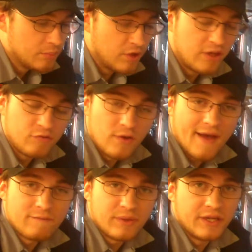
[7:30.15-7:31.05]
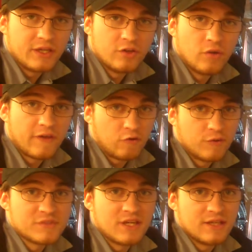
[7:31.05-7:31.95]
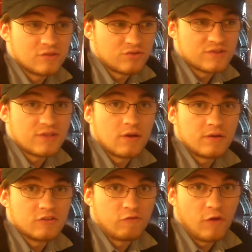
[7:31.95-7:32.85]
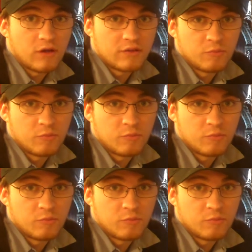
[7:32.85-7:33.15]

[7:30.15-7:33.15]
but if you have played it, you know that Crimson Heads are scary as fuck.